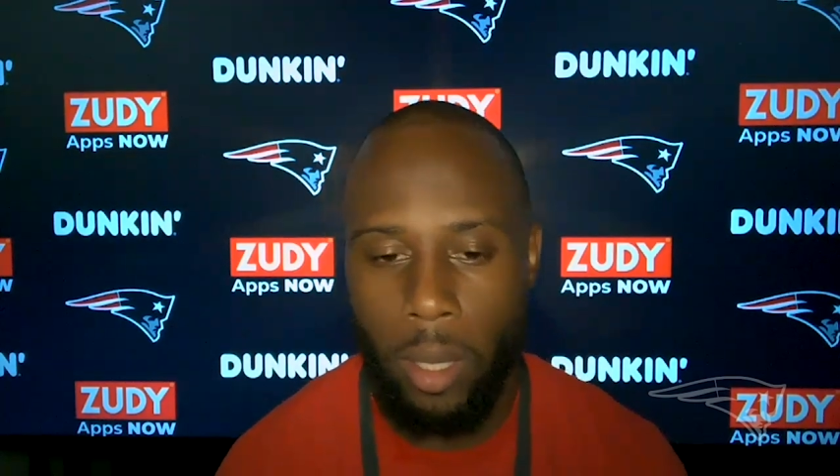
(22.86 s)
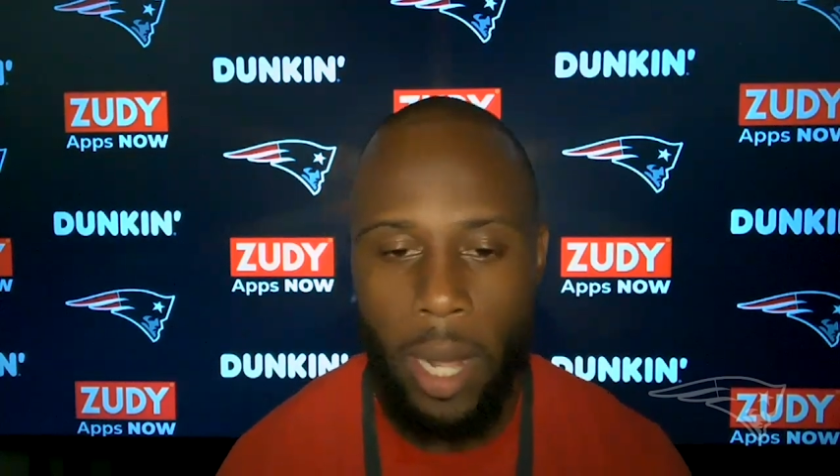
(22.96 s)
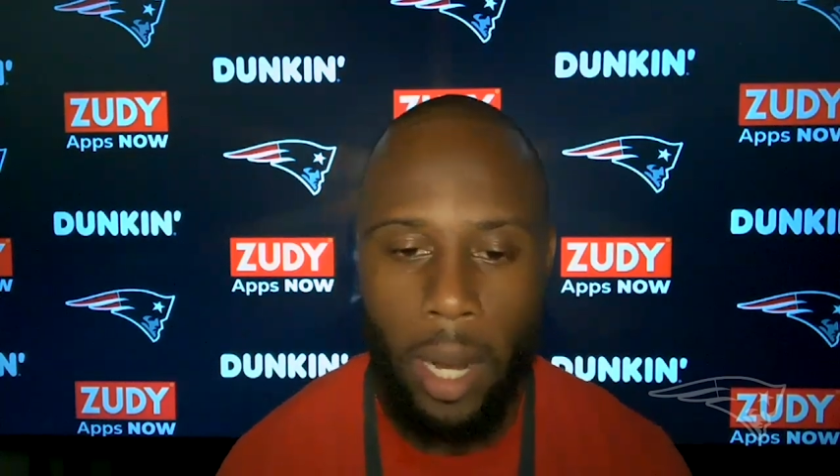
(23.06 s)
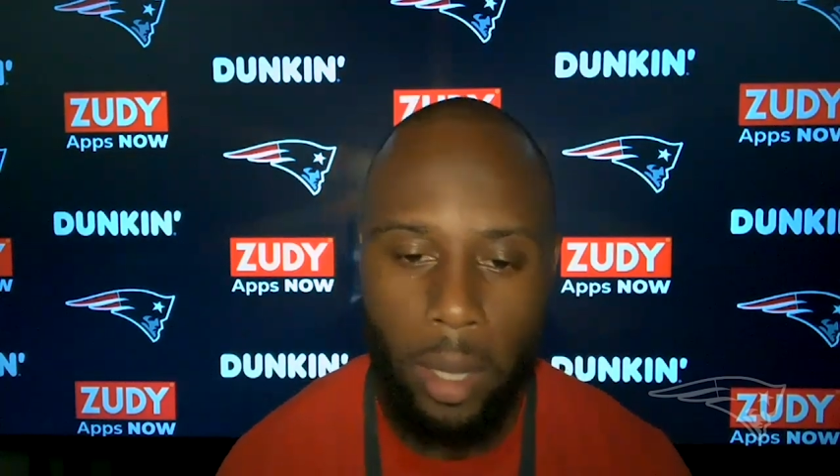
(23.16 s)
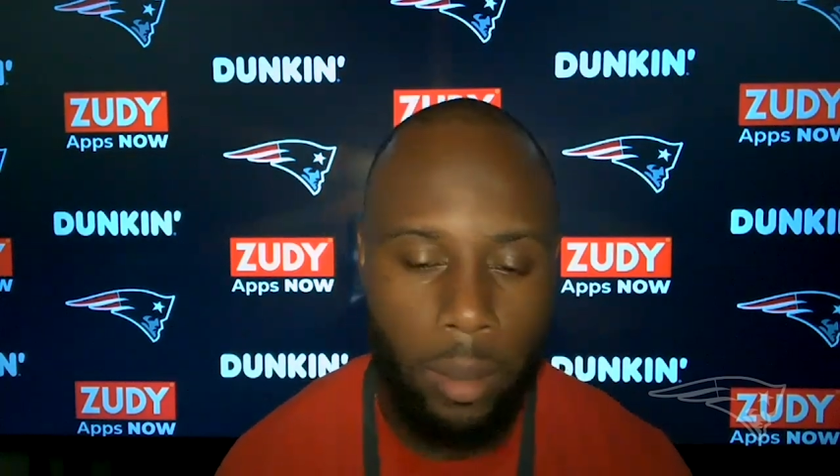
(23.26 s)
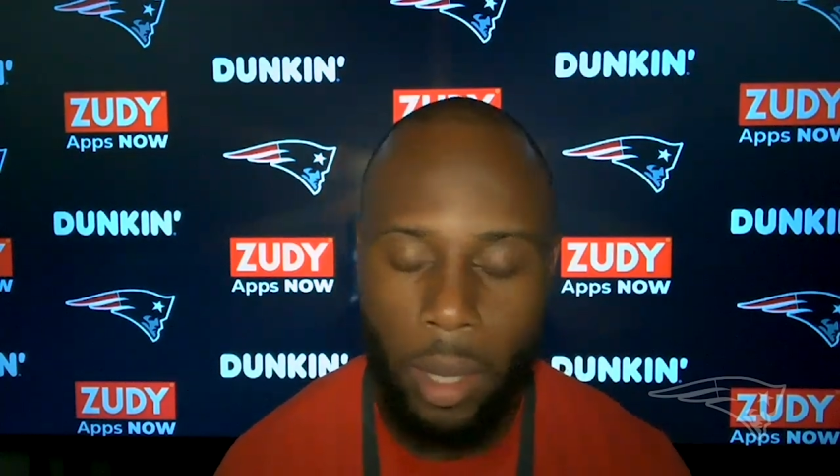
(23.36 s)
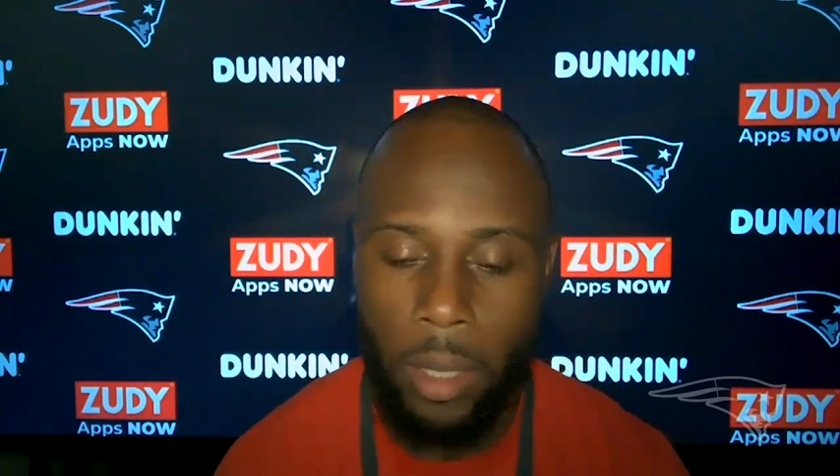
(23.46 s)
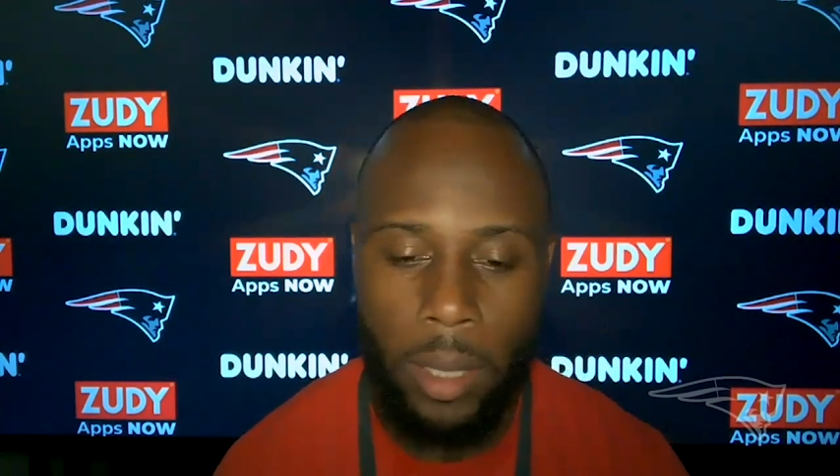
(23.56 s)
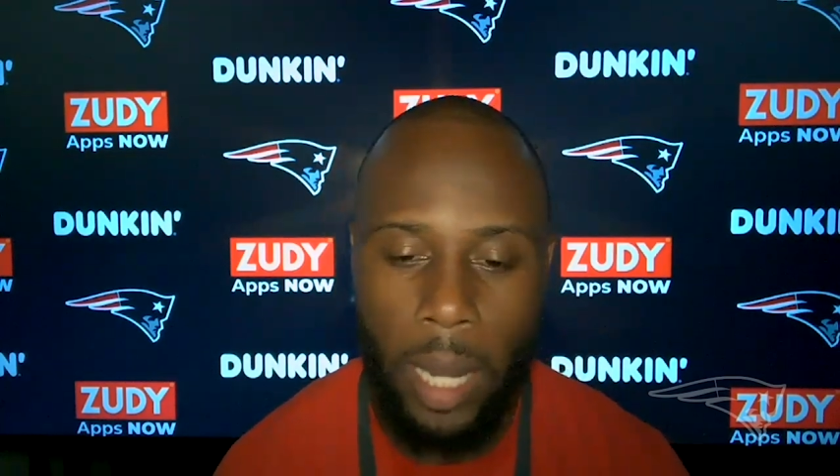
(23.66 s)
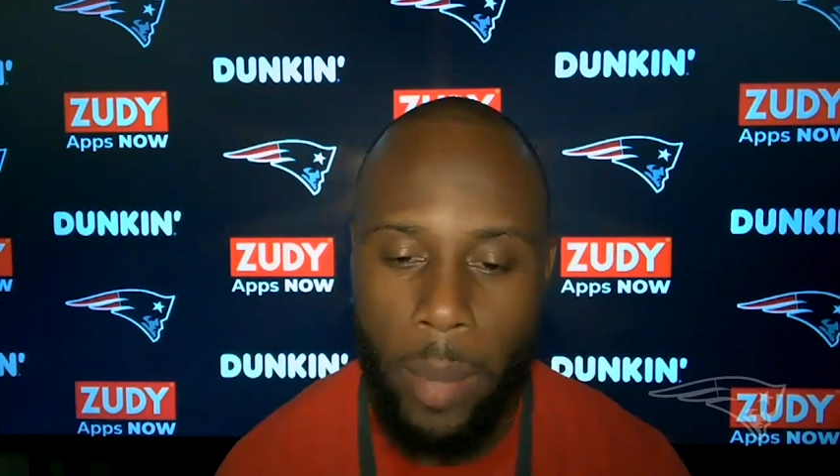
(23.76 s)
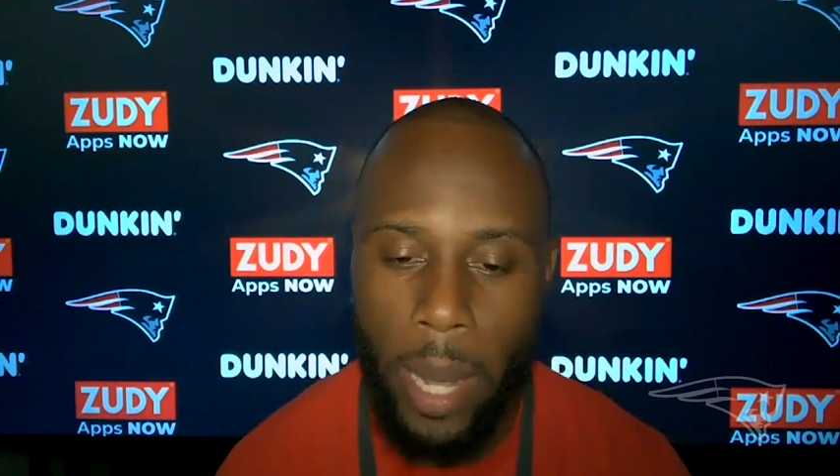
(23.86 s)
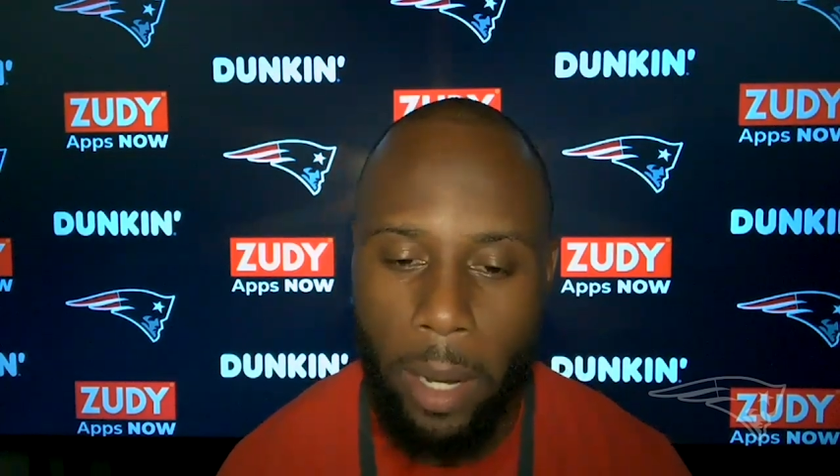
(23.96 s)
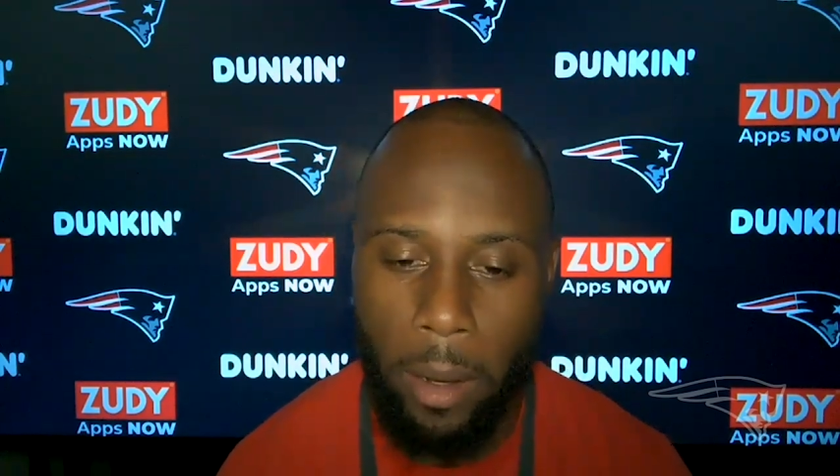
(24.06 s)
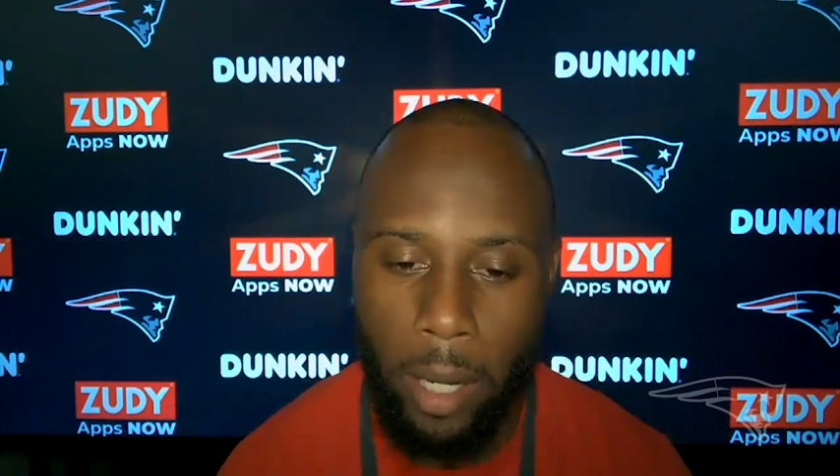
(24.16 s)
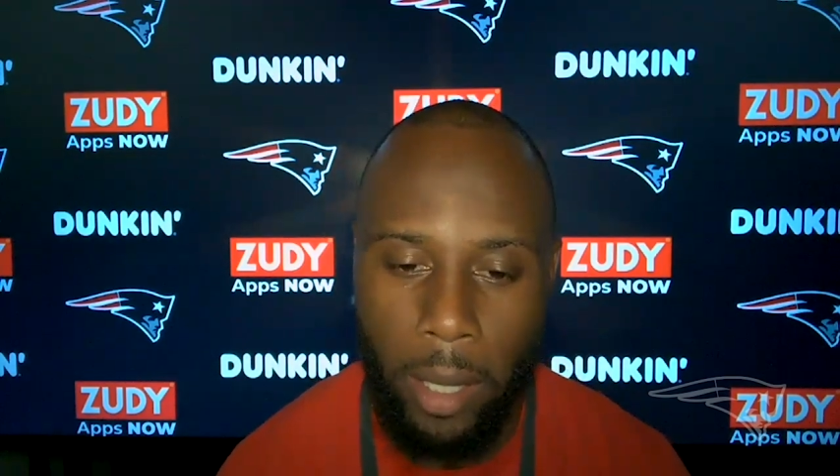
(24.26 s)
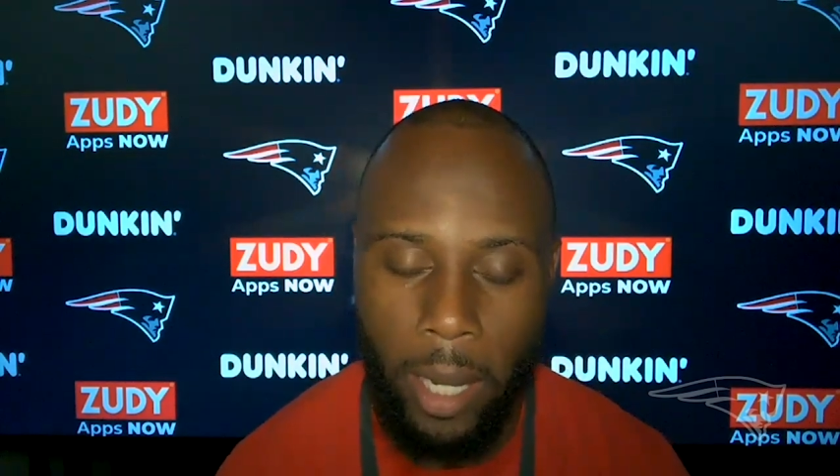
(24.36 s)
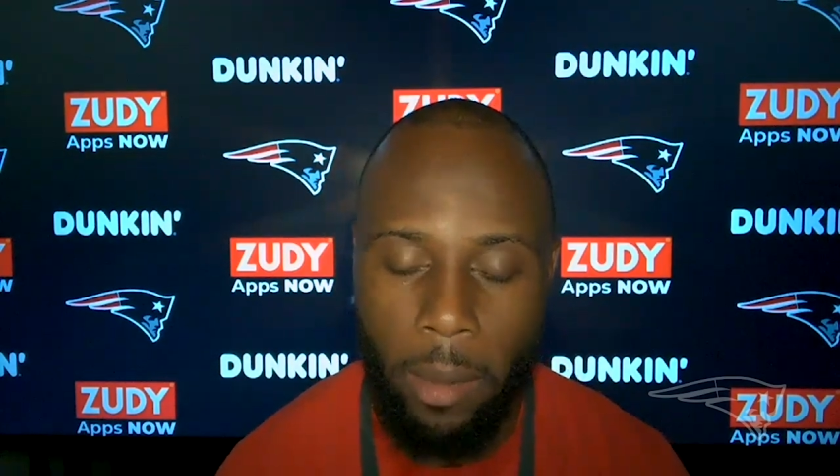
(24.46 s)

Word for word: not a, a step back or anything.